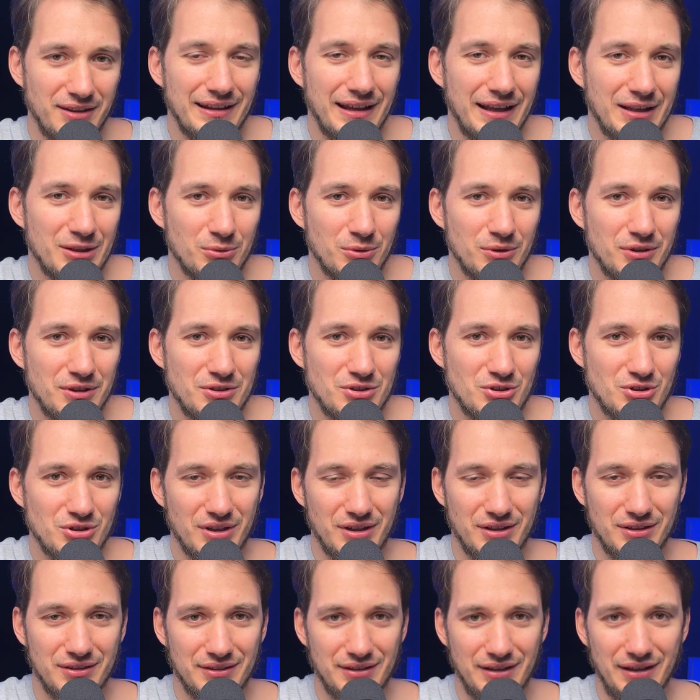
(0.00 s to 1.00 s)
language
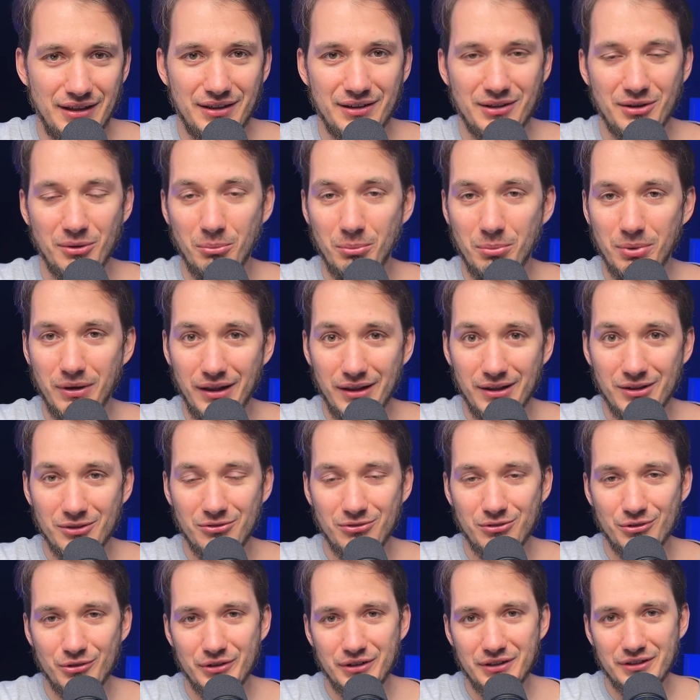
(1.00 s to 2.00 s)
and a compiler
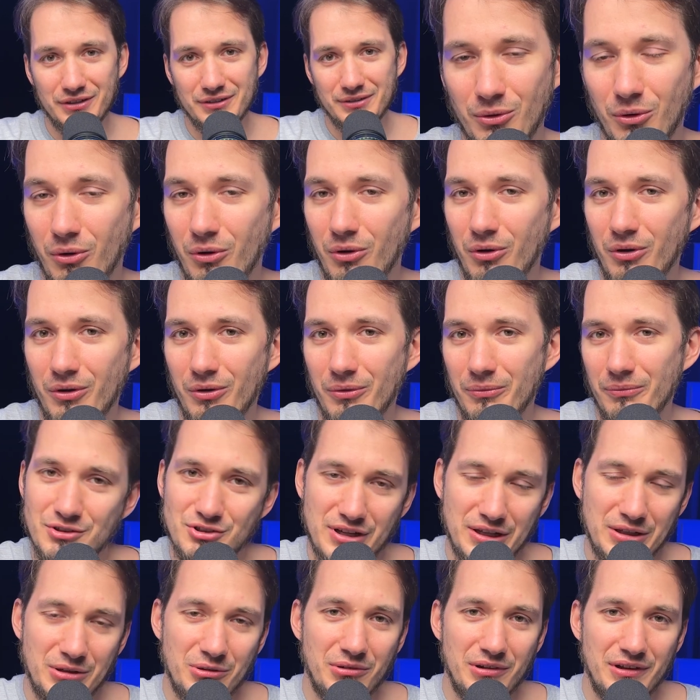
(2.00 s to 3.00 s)
for it? Or
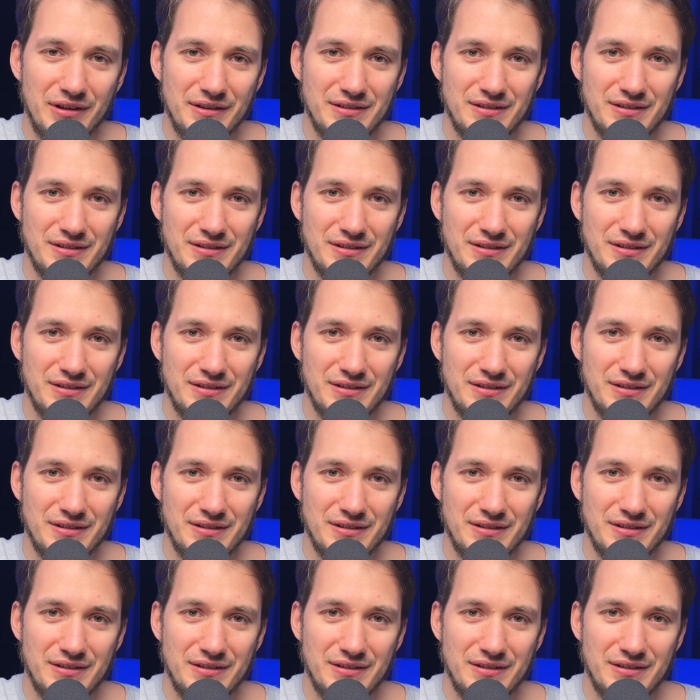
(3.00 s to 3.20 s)
generally